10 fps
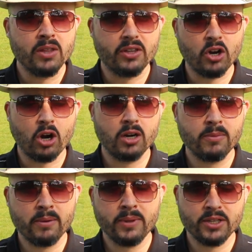The
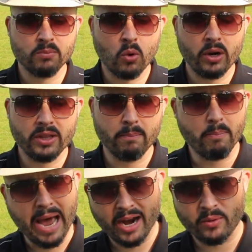cardamom is more in the
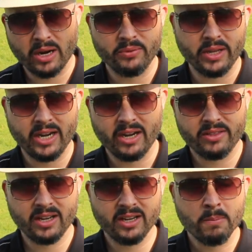background than
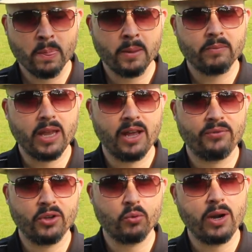anything,
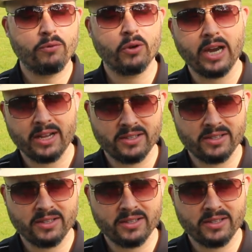and the grapefruit kind of